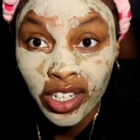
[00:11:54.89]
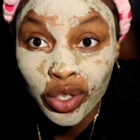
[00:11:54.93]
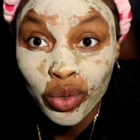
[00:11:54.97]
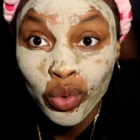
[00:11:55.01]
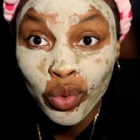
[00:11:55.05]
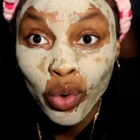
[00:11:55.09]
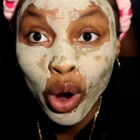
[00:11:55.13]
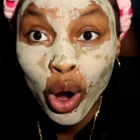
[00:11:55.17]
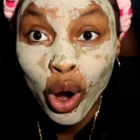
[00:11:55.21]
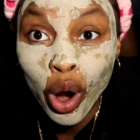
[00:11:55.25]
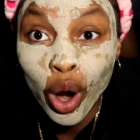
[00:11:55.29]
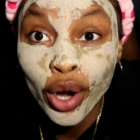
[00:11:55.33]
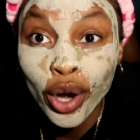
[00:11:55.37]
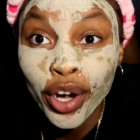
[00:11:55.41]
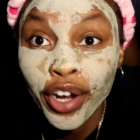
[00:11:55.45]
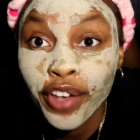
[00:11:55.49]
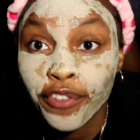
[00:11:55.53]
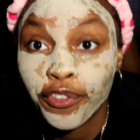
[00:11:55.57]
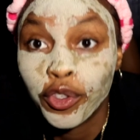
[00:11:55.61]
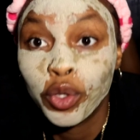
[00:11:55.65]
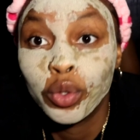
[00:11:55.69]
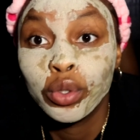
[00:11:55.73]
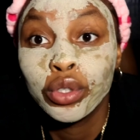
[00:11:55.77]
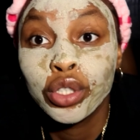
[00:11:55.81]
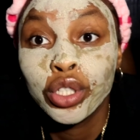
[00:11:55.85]
You are
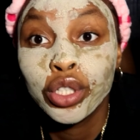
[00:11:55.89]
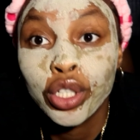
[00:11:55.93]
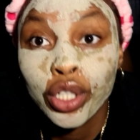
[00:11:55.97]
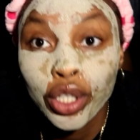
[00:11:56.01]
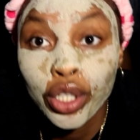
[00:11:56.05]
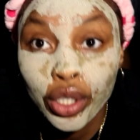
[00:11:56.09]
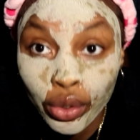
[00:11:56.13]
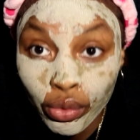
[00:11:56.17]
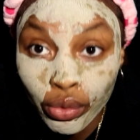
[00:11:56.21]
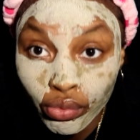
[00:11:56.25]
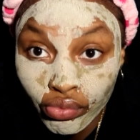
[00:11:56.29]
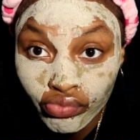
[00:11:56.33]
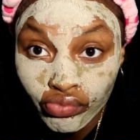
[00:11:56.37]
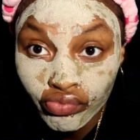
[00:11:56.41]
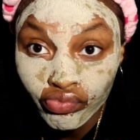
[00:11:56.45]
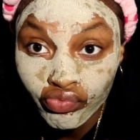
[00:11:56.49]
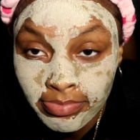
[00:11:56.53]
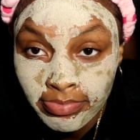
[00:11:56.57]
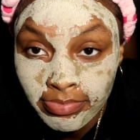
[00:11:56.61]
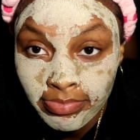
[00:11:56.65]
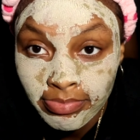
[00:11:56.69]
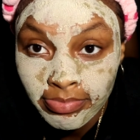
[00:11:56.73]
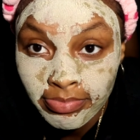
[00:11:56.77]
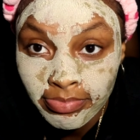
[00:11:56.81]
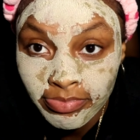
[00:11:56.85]
if you do.
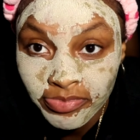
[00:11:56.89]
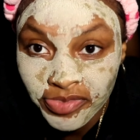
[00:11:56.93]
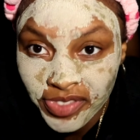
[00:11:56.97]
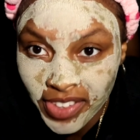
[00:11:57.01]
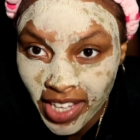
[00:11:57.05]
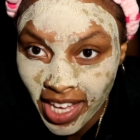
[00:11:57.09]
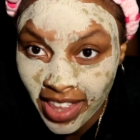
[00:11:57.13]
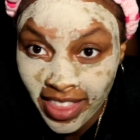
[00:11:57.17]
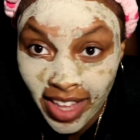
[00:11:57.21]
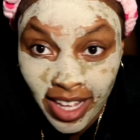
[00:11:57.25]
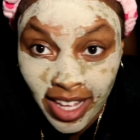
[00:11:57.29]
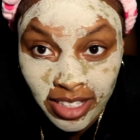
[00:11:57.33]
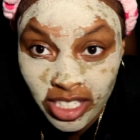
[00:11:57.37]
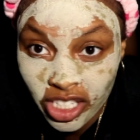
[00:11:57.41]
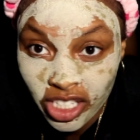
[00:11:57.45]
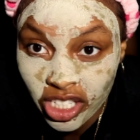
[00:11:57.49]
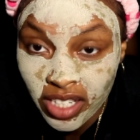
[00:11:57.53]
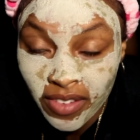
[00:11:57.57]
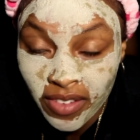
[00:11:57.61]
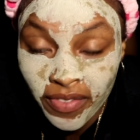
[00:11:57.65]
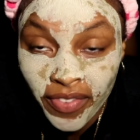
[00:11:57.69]
And that's just a